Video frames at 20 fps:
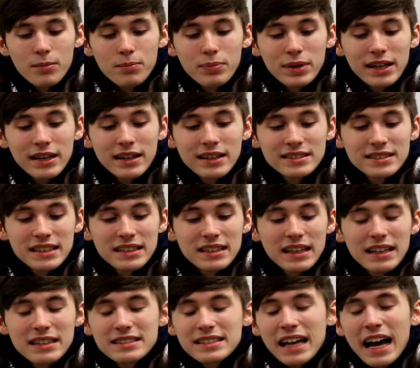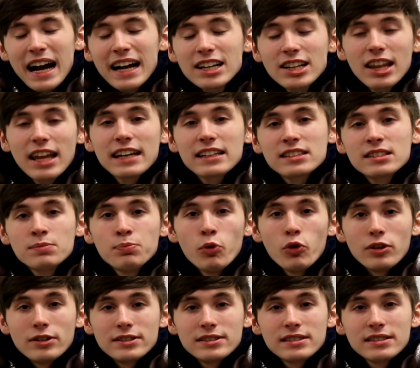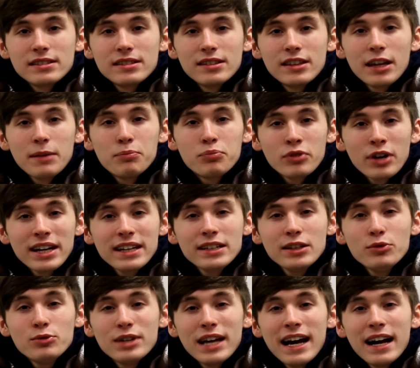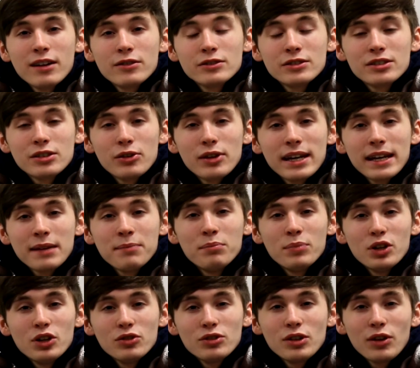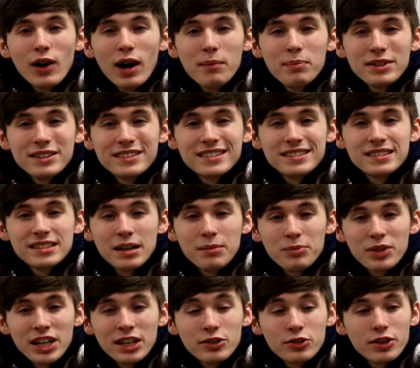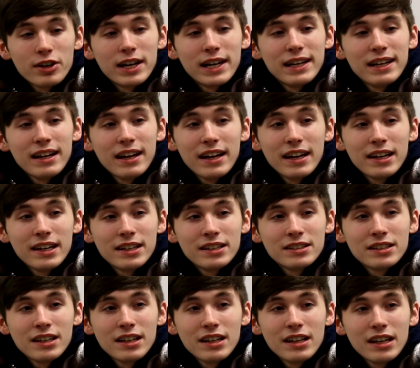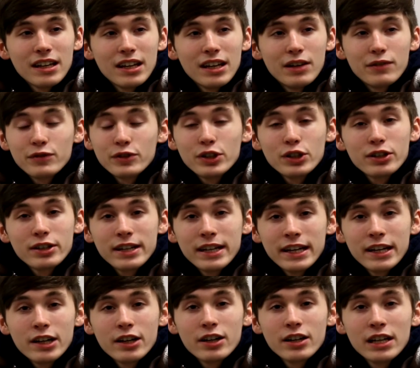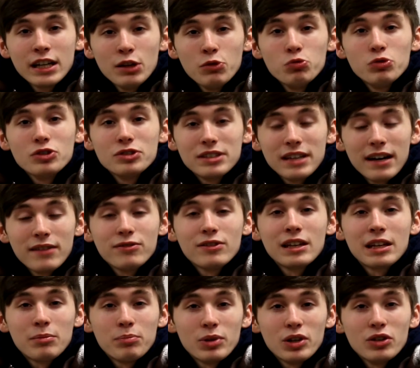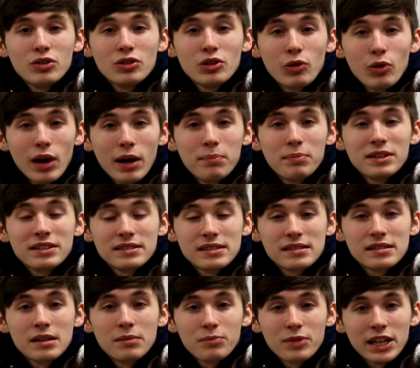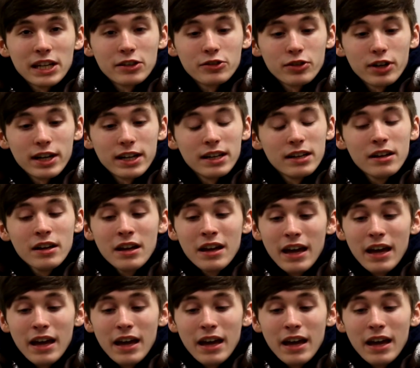Because it's kind of like sports. They break you down so they can build you up into something great. And if you're here, he will definitely build you up into something great.